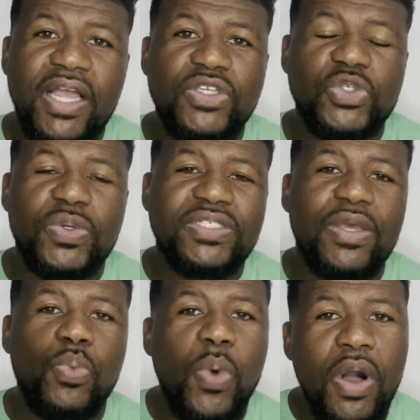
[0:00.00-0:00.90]
I just want to
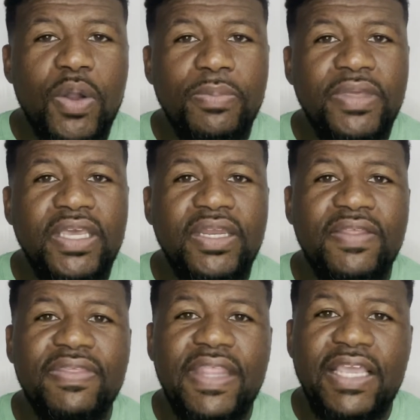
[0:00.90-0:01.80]
say welcome in
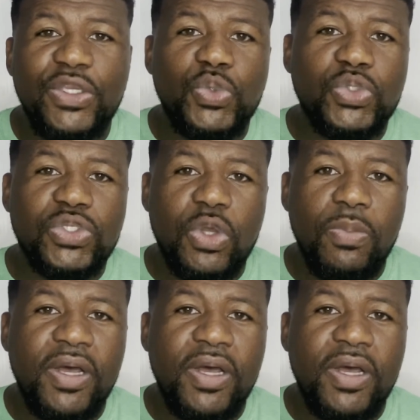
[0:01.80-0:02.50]
and thank you so